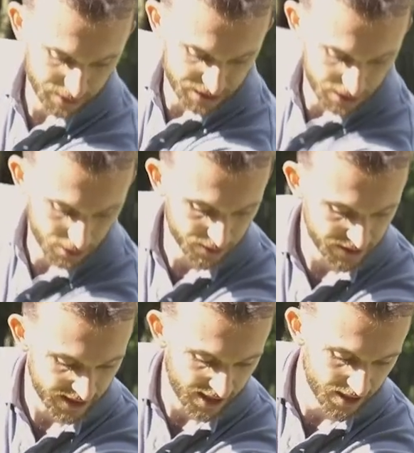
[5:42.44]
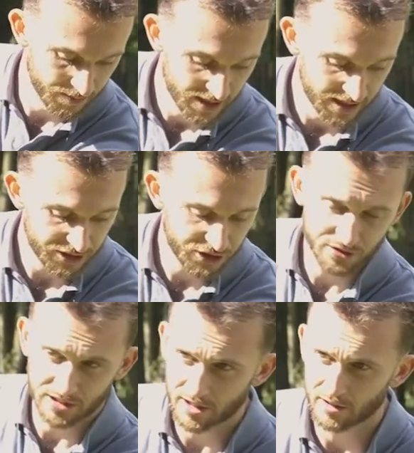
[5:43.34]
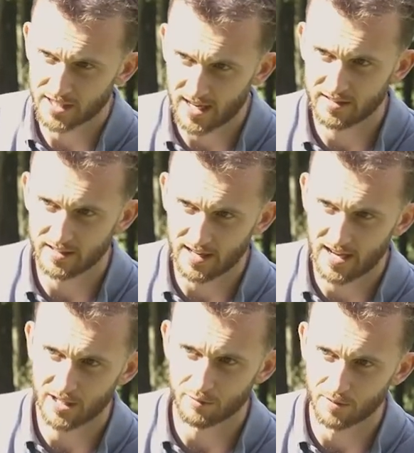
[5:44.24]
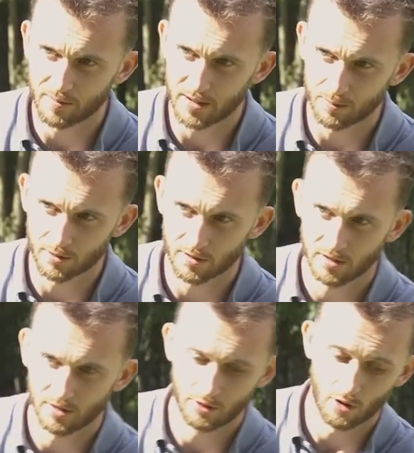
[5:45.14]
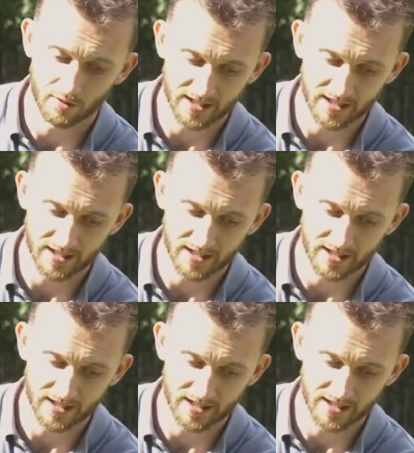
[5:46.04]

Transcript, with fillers: we see all the time, and this usually goes hand in hand with people not